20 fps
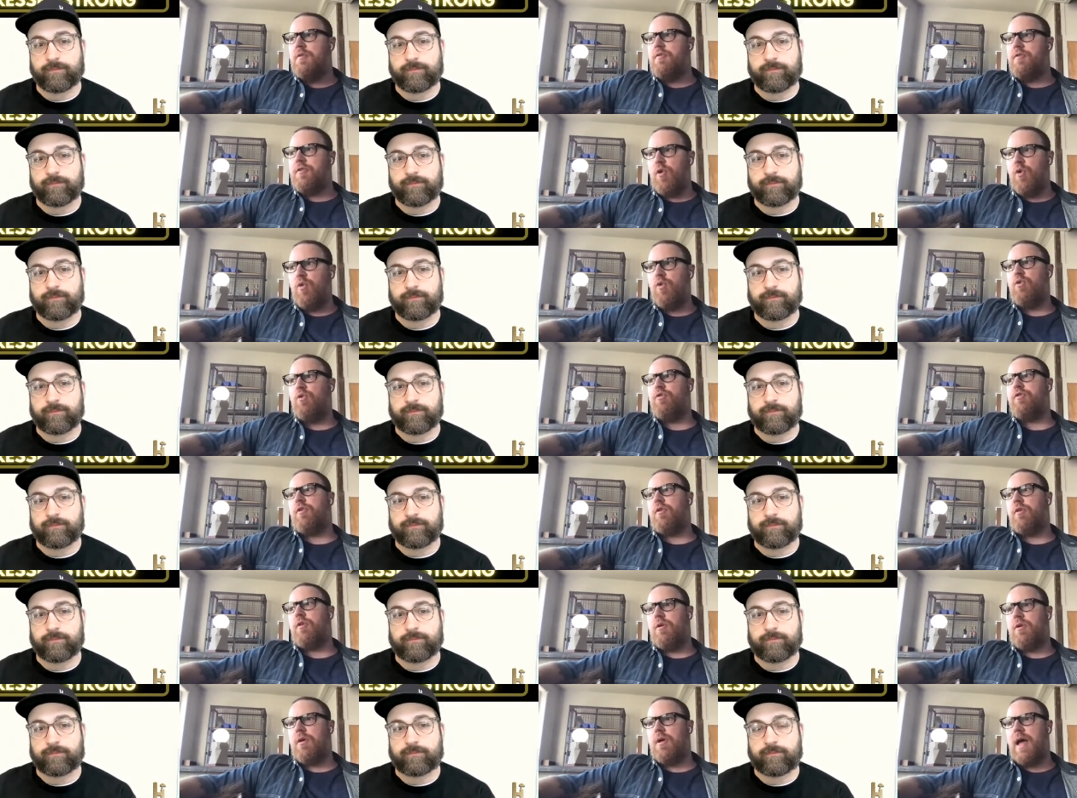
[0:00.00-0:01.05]
Speaker 1: schools
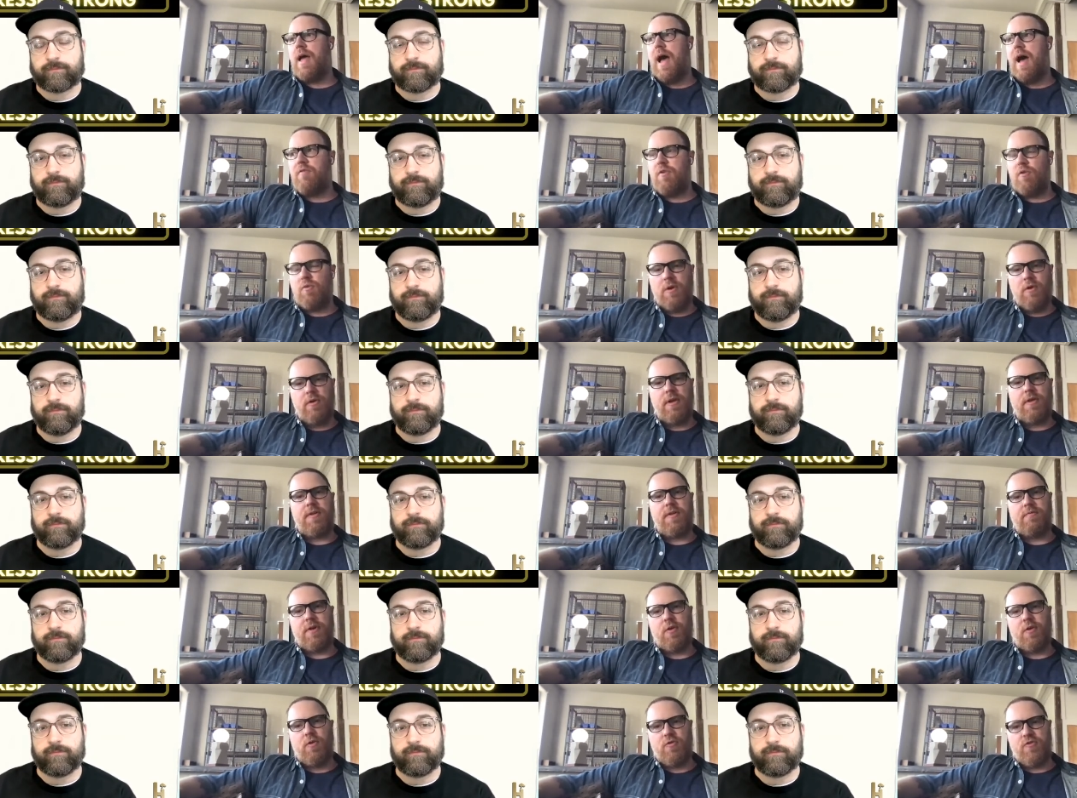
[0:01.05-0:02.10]
have a really
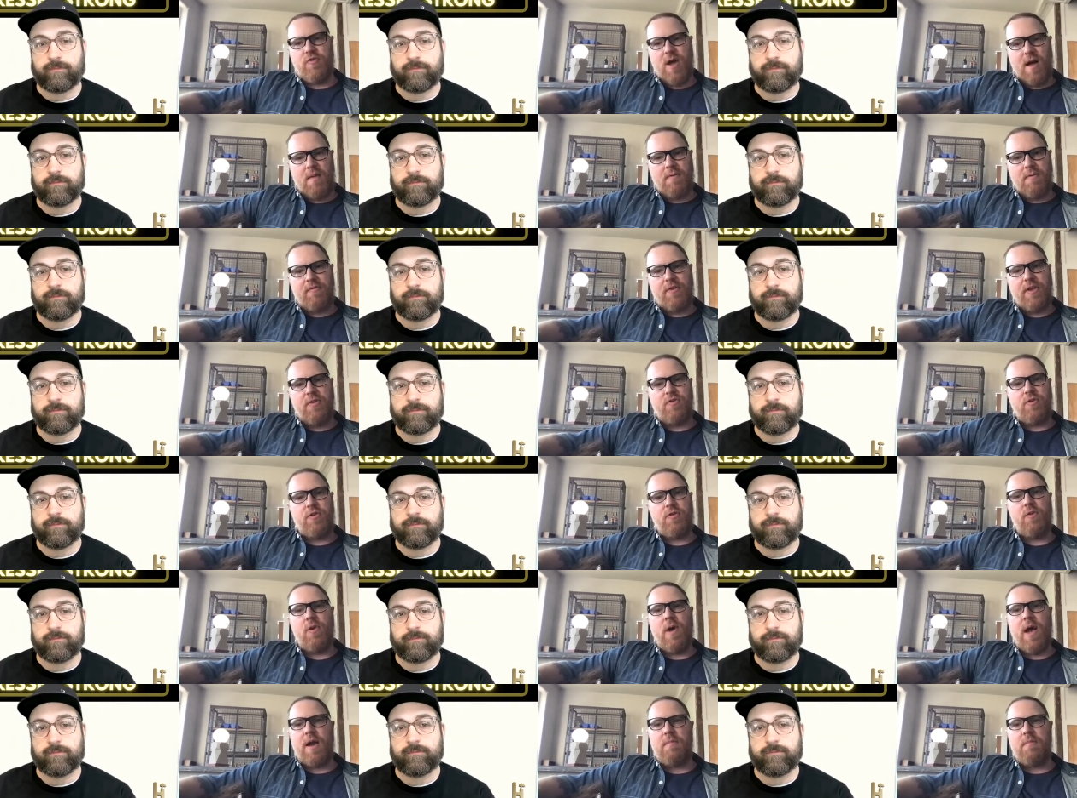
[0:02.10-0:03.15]
difficult job of teaching
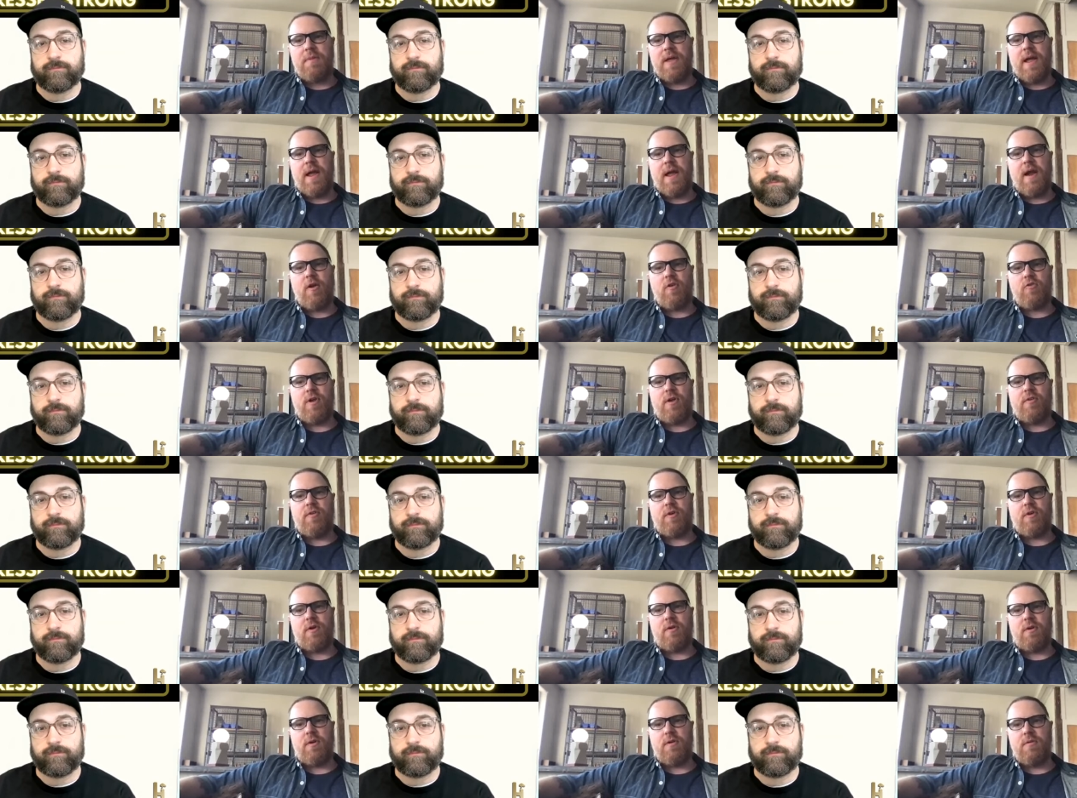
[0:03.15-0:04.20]
you how to be a
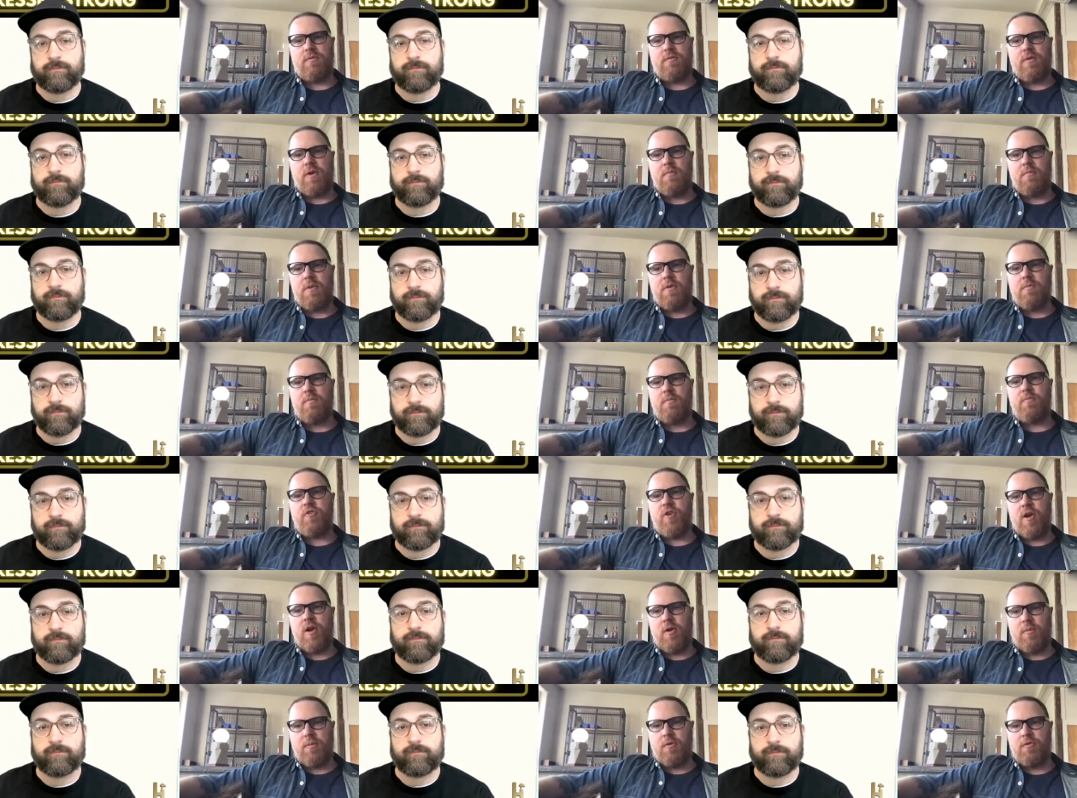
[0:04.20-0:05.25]
hairdresser from a
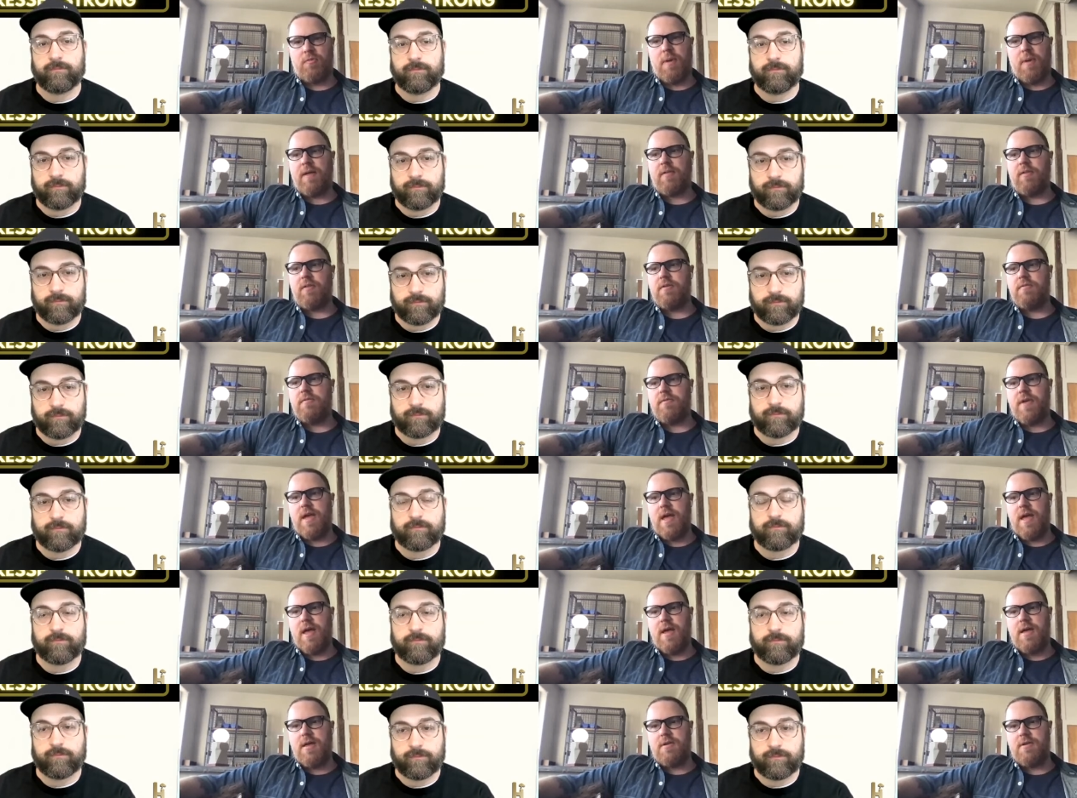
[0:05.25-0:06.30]
chair perspective
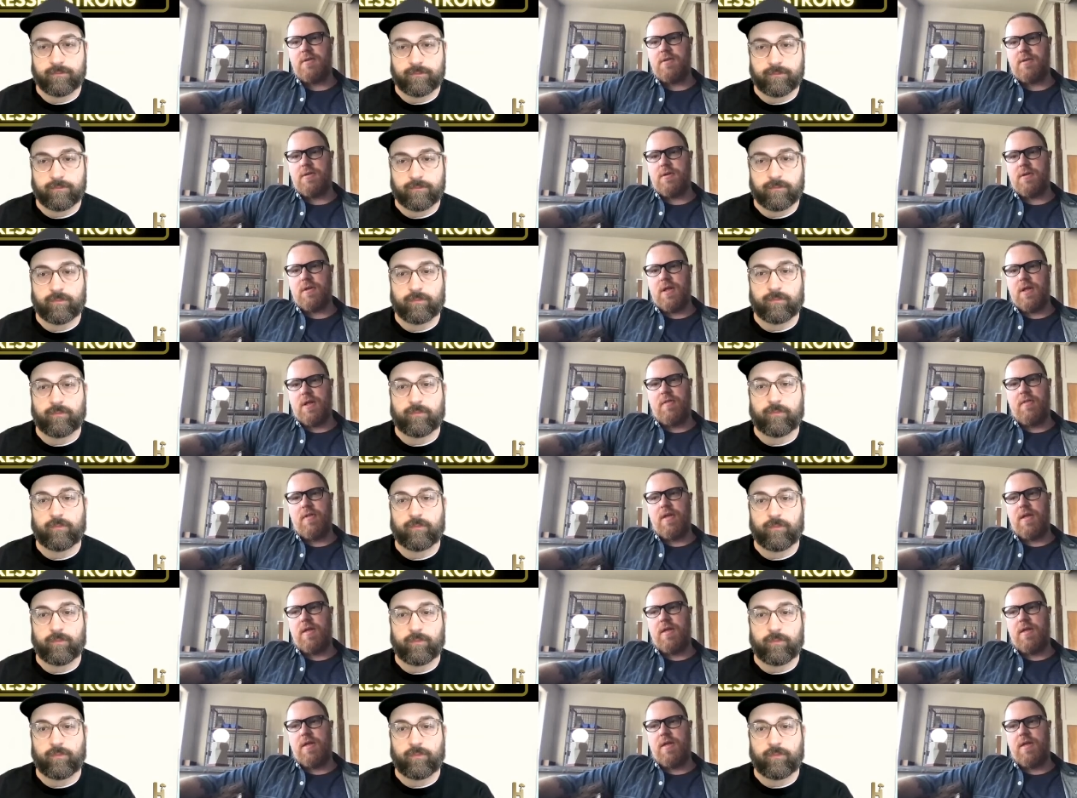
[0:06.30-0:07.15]
and and